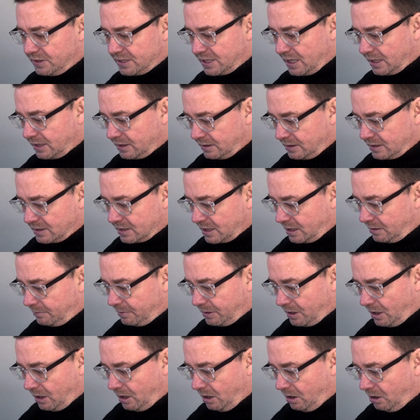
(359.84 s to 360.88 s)
second there's going to be
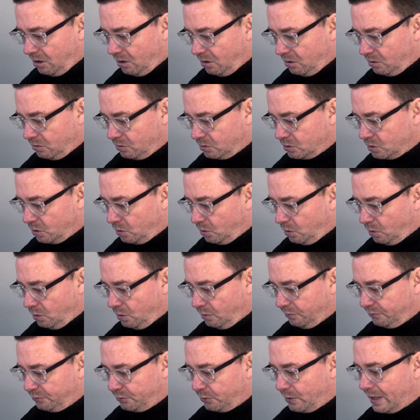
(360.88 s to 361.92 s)
a hold,
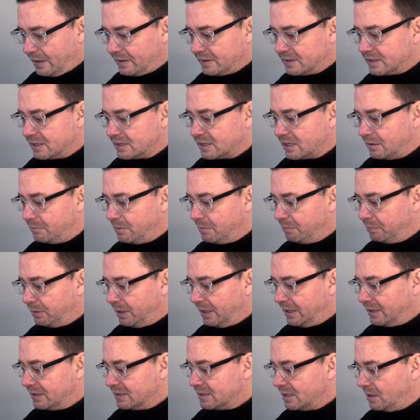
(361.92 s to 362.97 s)
or throughout this is going to be
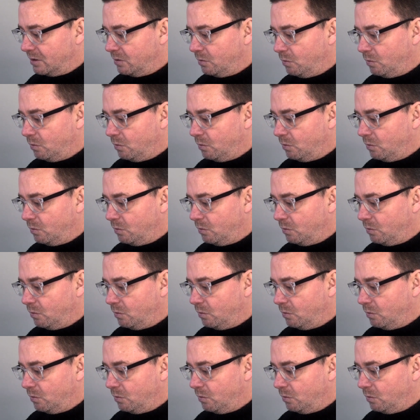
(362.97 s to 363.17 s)
blend. So